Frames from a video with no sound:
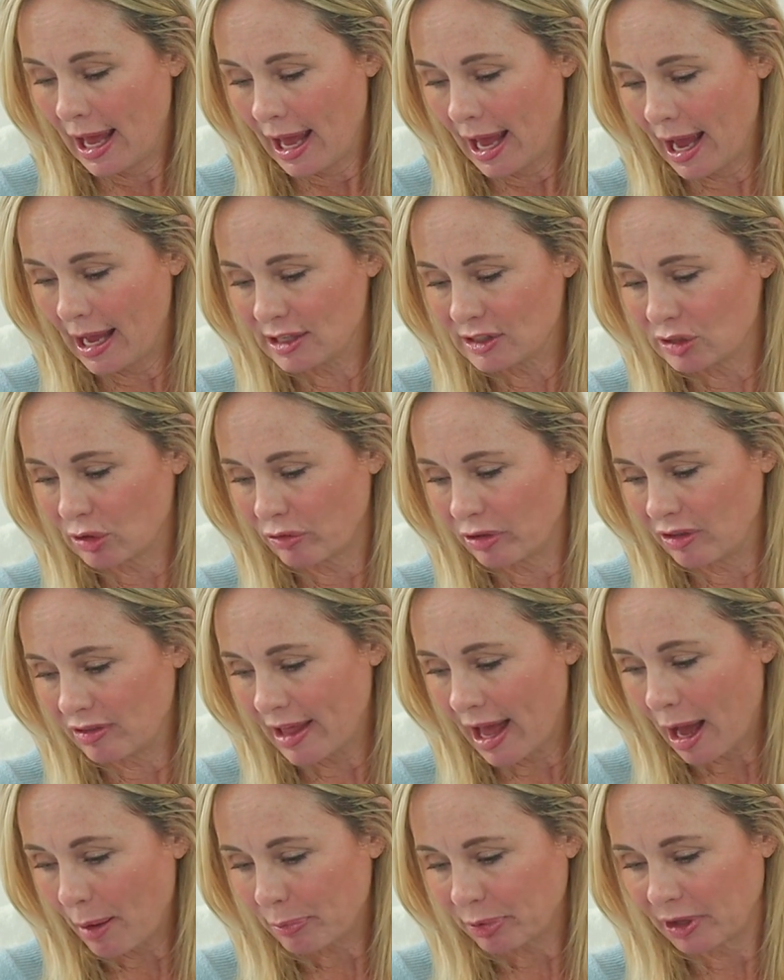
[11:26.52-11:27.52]
And so then
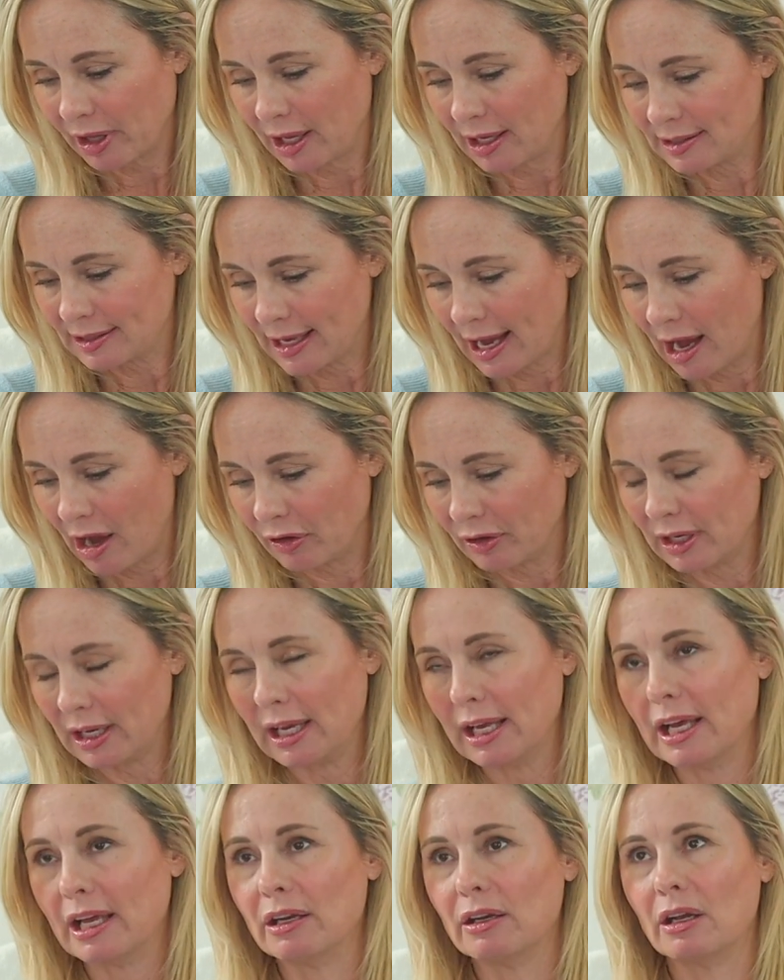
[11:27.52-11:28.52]
that plays out
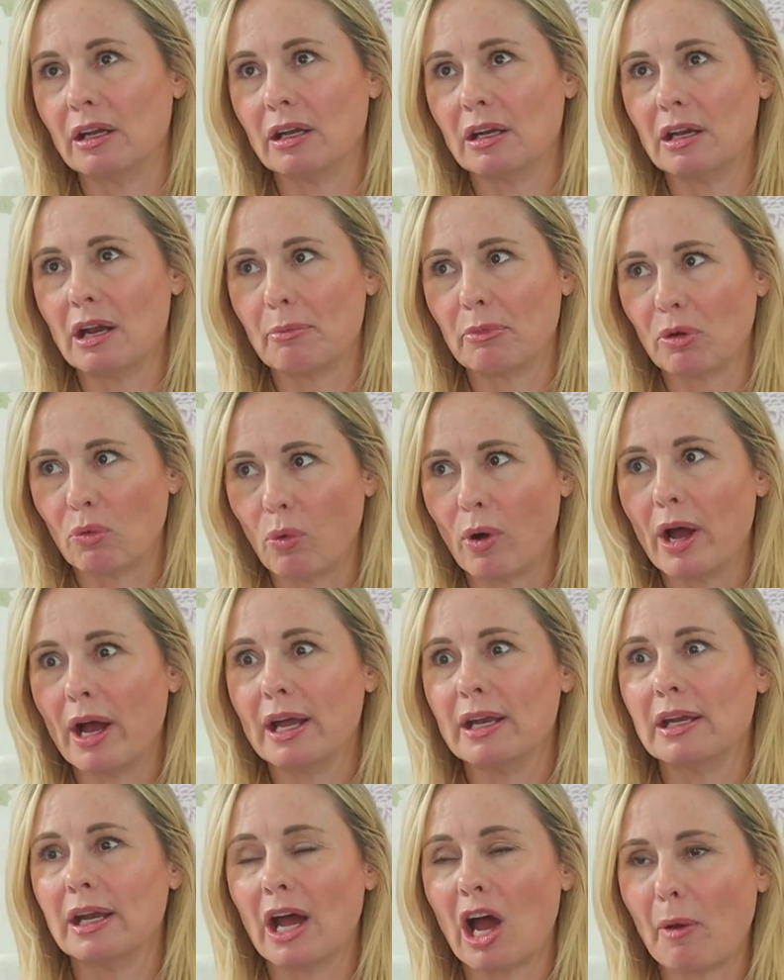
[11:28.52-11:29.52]
in, number
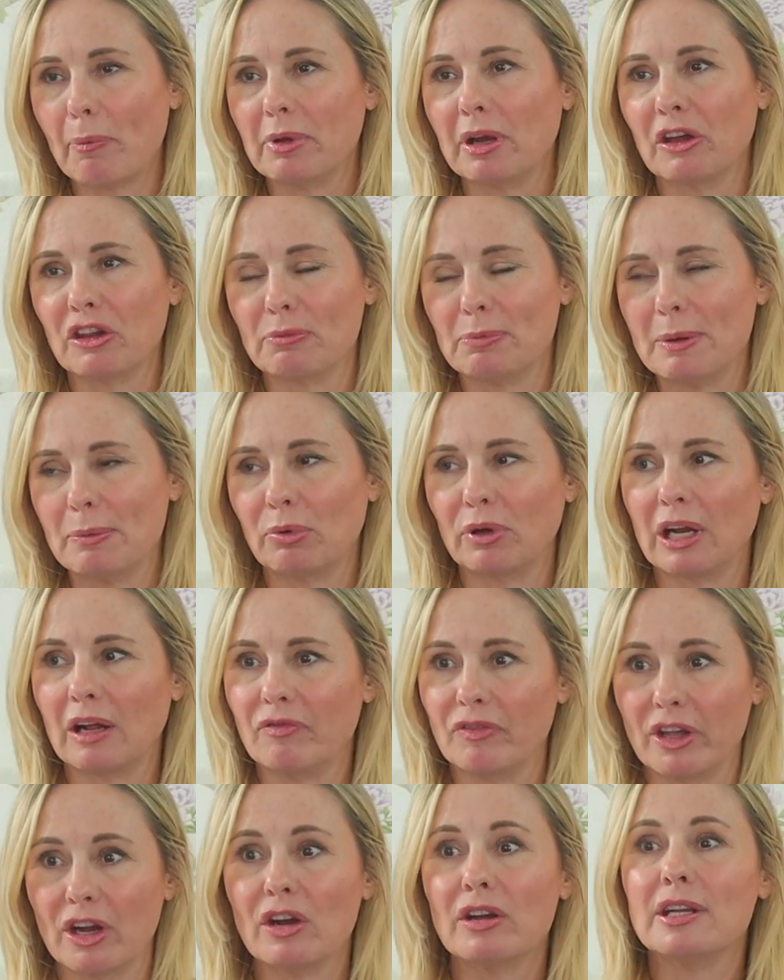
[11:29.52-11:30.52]
one, helping other people
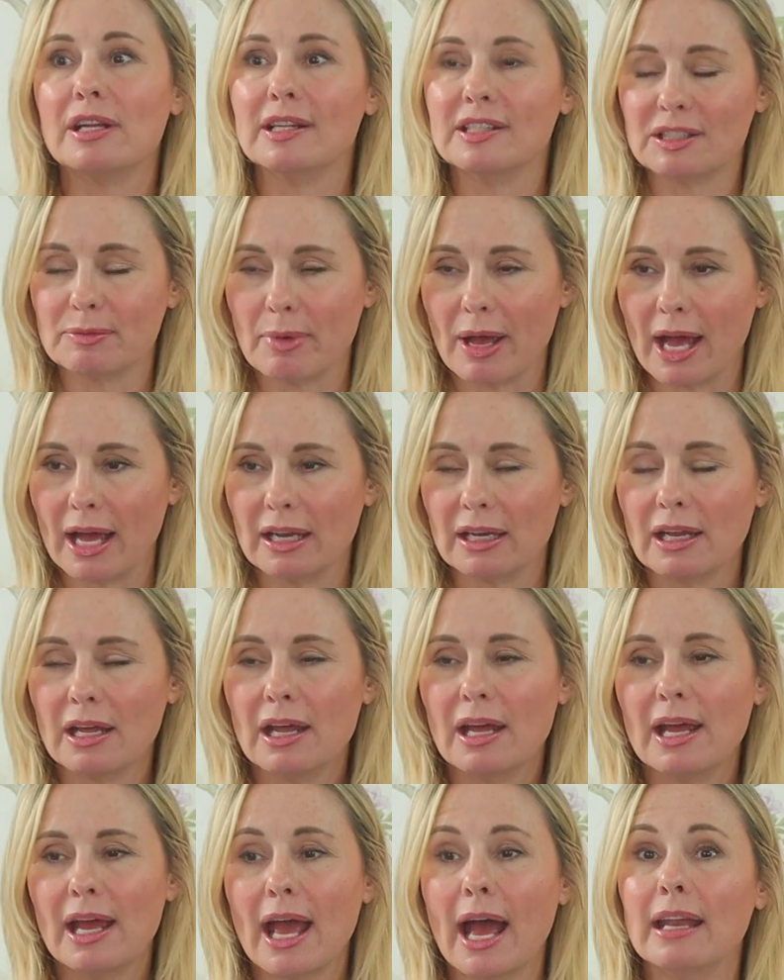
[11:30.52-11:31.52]
get their needs met
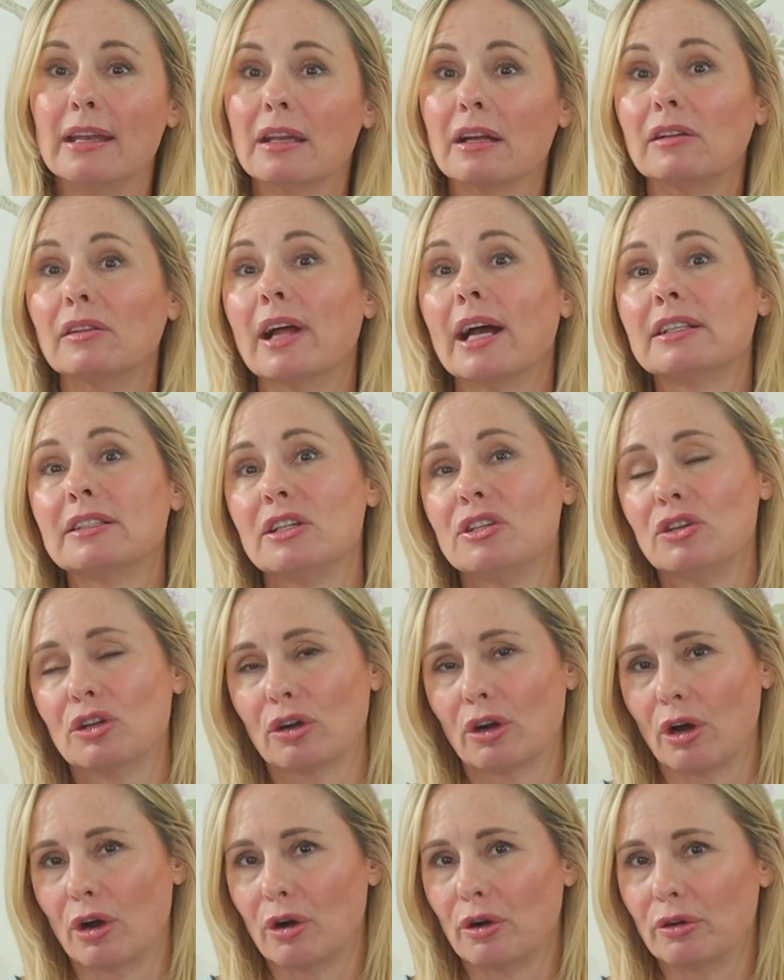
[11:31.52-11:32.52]
and neglecting
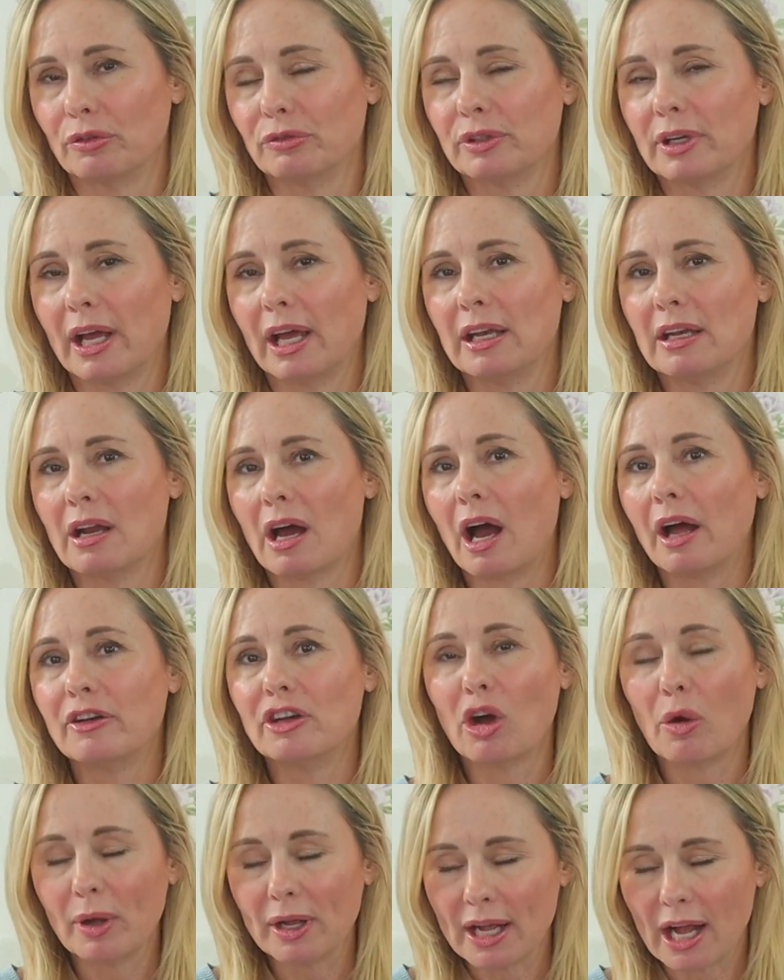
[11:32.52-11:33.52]
your own and not
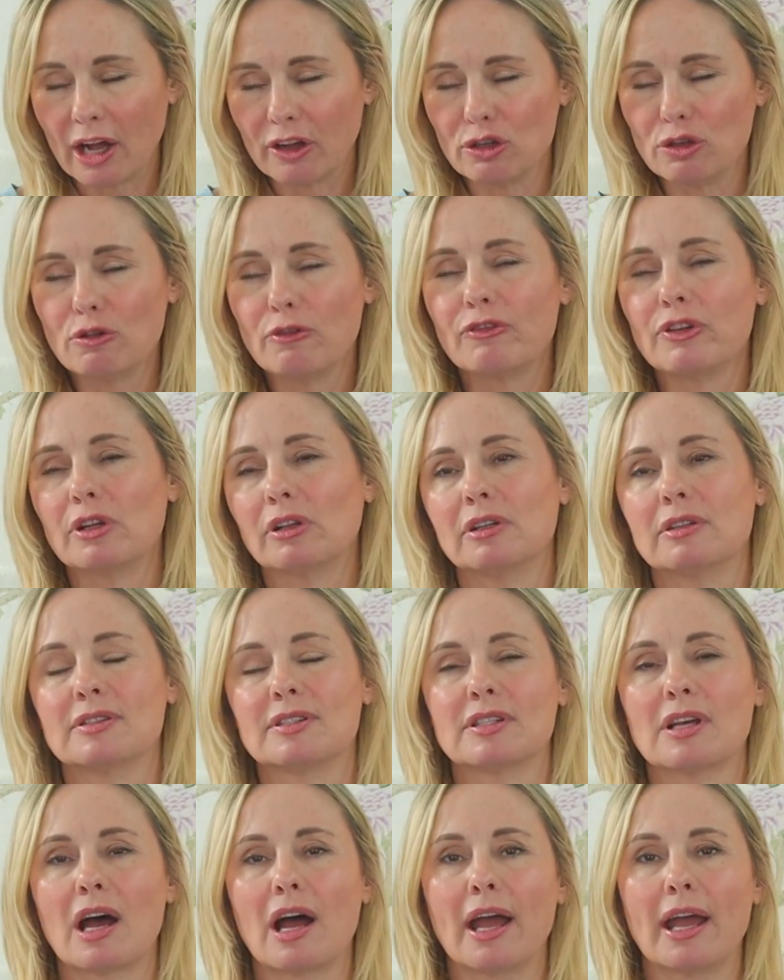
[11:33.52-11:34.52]
knowing how you feel
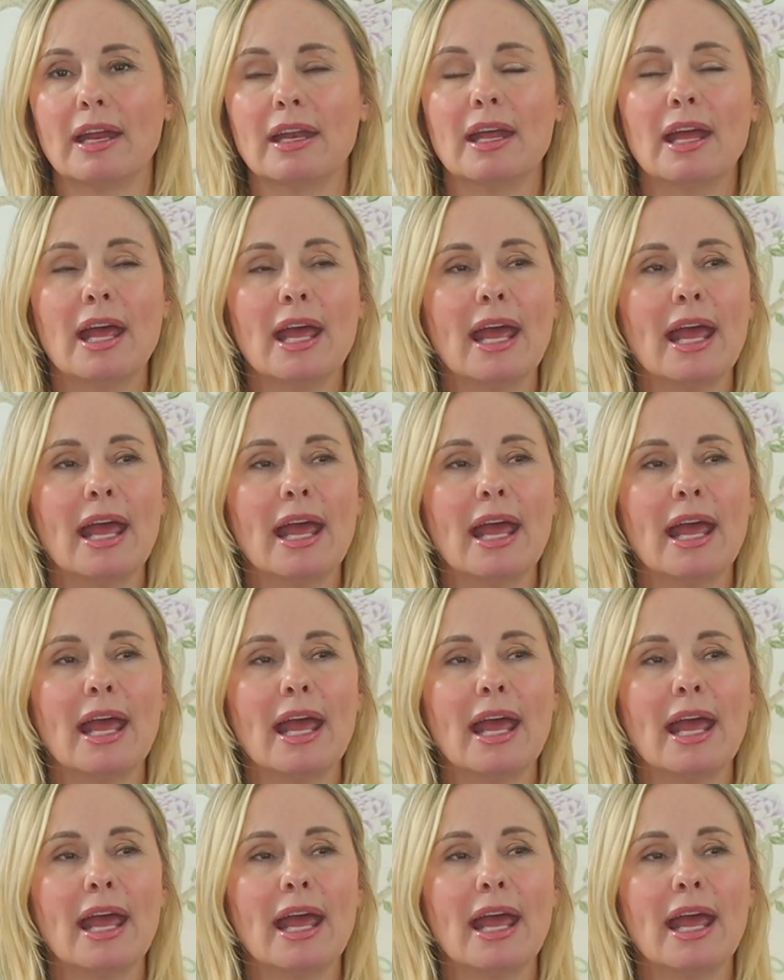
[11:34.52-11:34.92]
inside,